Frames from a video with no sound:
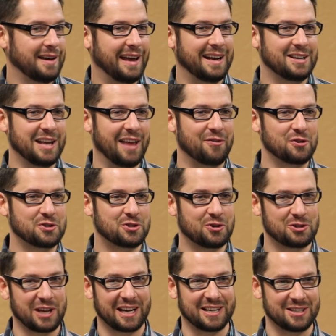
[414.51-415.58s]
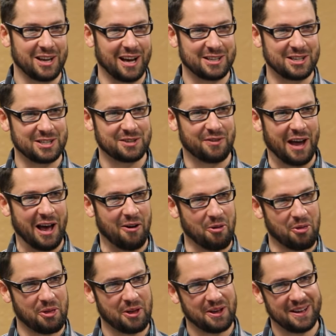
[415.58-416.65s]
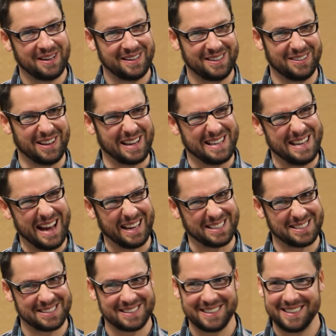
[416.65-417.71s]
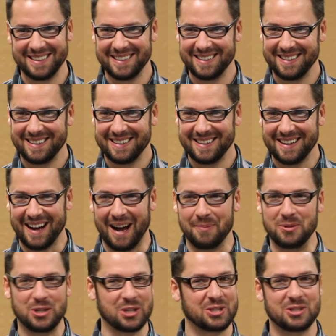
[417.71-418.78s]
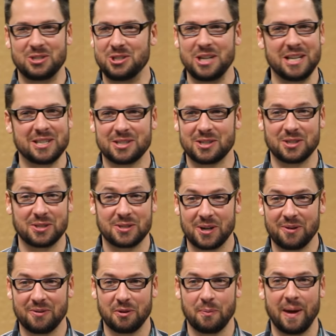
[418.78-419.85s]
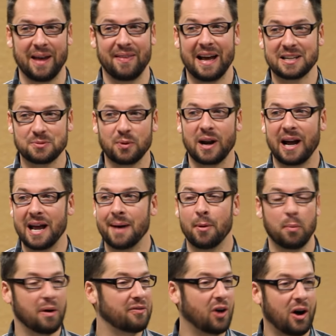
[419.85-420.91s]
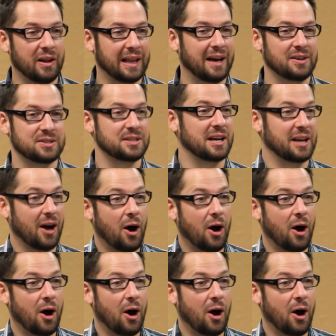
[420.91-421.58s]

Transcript: And there's like a sense of health. You're like, yes, I'm just Jesus' servant, man. That's what I am above all else. Like,